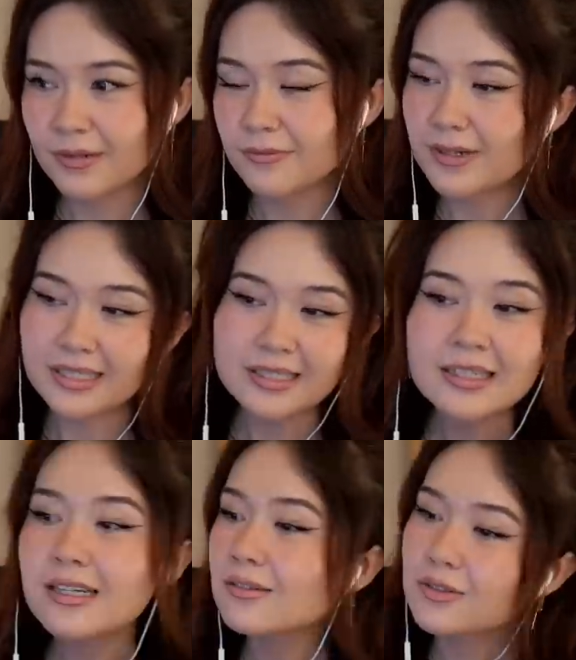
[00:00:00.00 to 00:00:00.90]
Violet
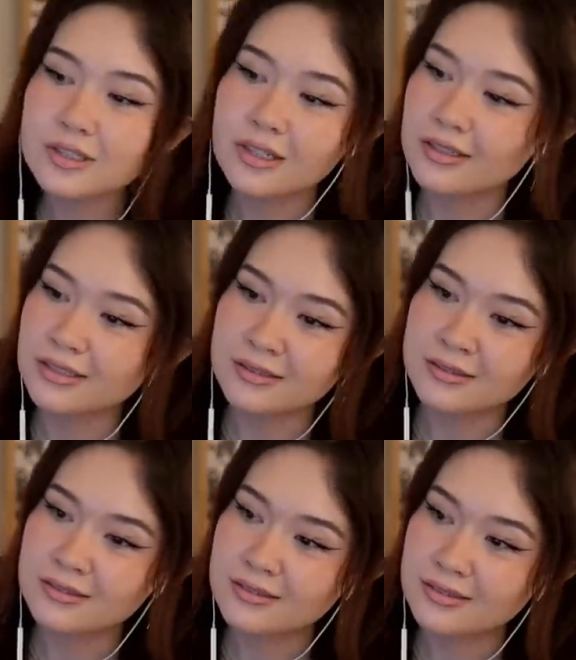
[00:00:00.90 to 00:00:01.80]
Evergarden.
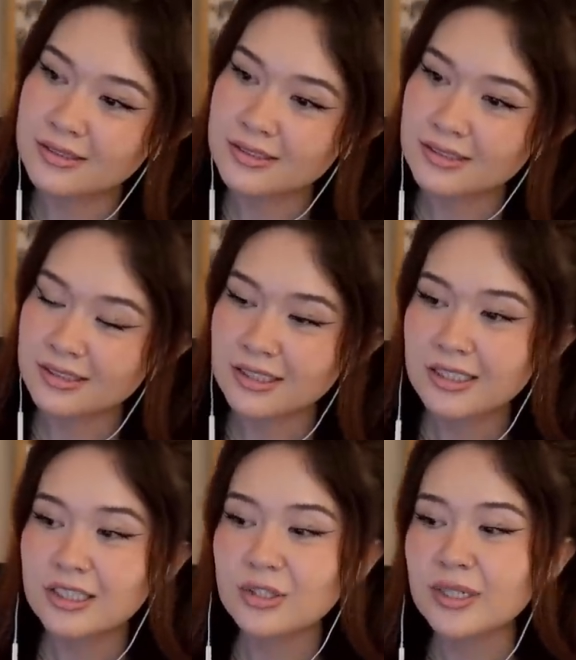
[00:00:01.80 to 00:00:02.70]

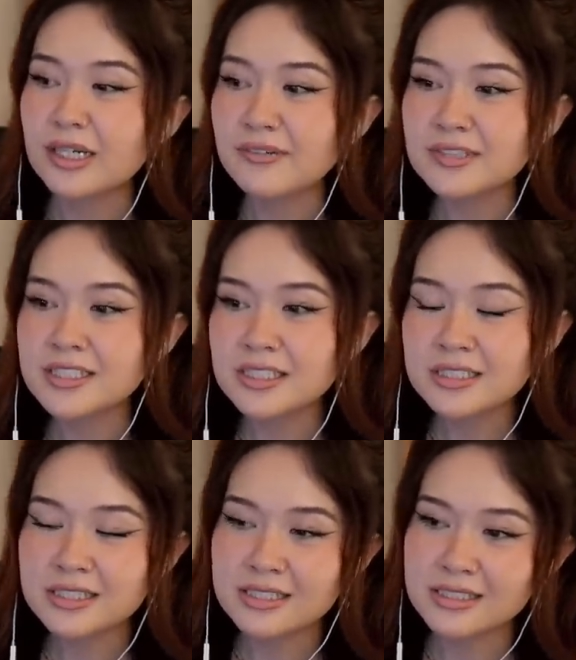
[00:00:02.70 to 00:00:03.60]
Okay, obviously,
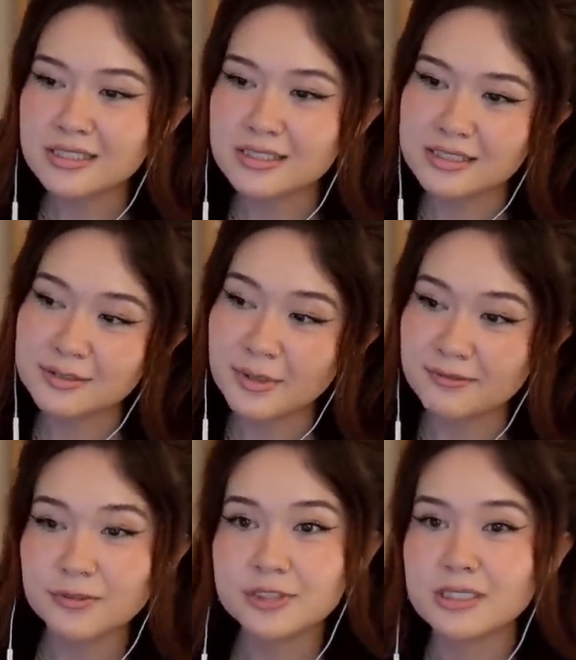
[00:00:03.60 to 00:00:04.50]
since this is my
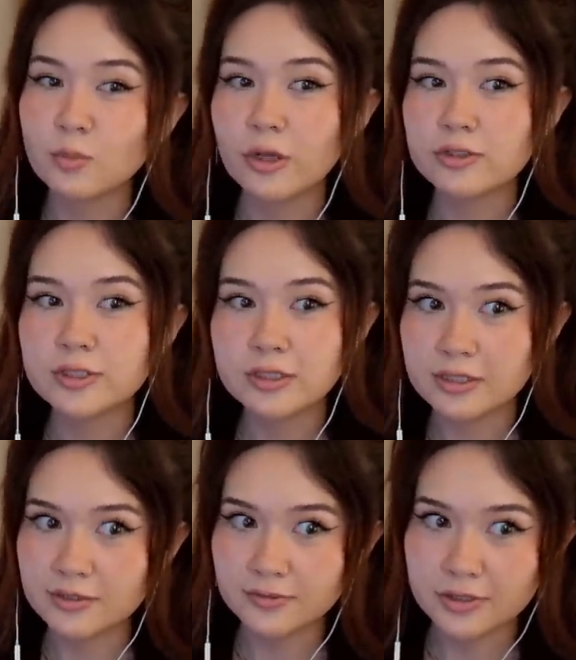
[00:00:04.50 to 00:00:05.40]
first time watching and it's
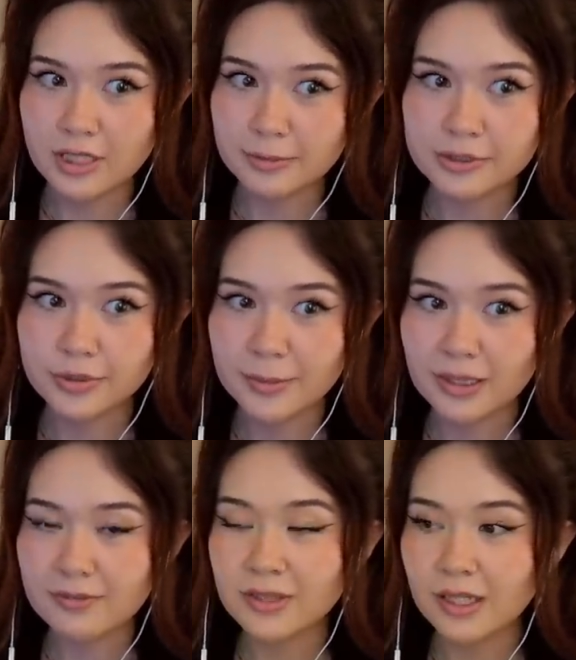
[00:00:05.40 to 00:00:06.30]
the first episode, I'm gonna
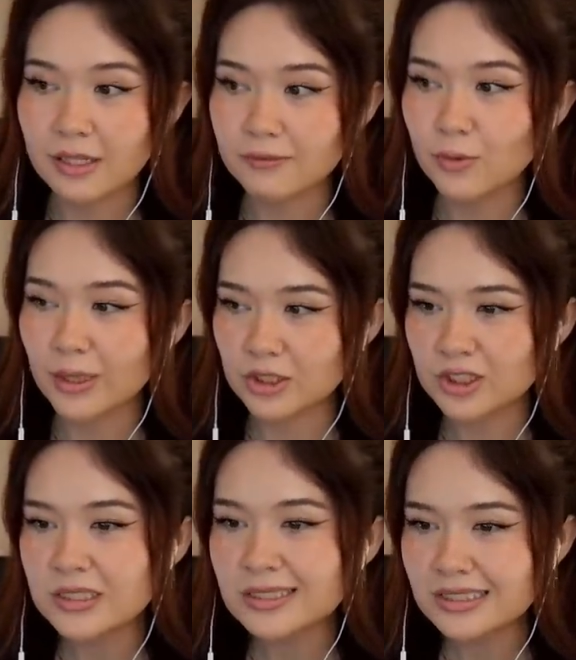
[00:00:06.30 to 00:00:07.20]
have a lot of
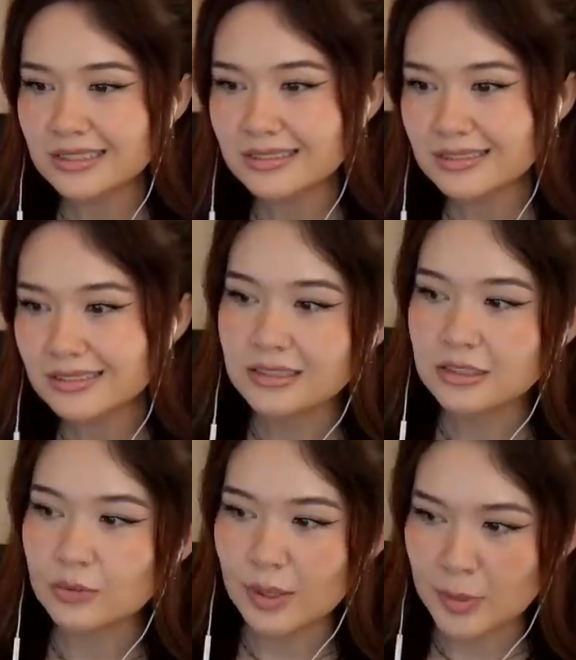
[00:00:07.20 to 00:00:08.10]
questions,
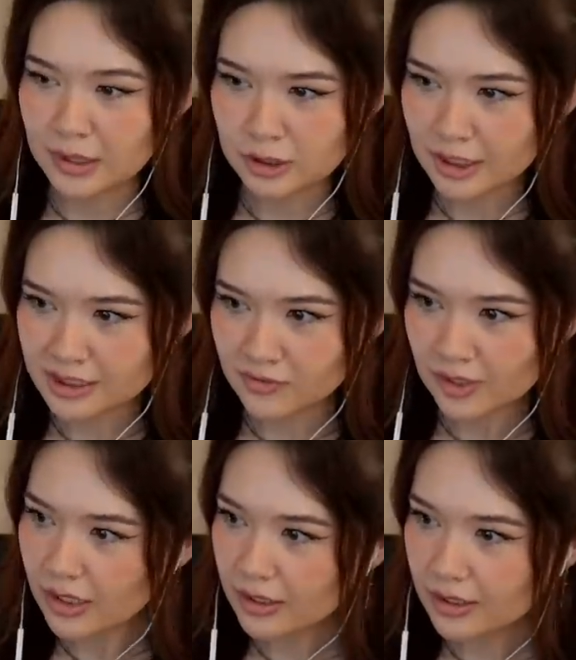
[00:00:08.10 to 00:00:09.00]
so I apologize for
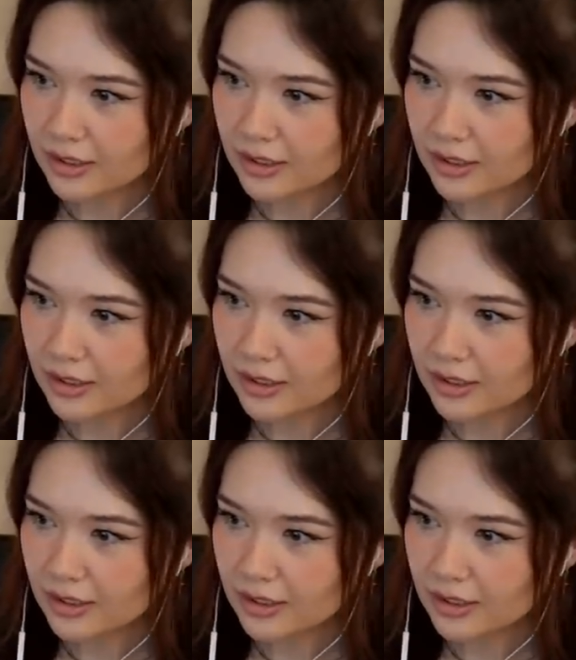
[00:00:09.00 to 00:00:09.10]
that.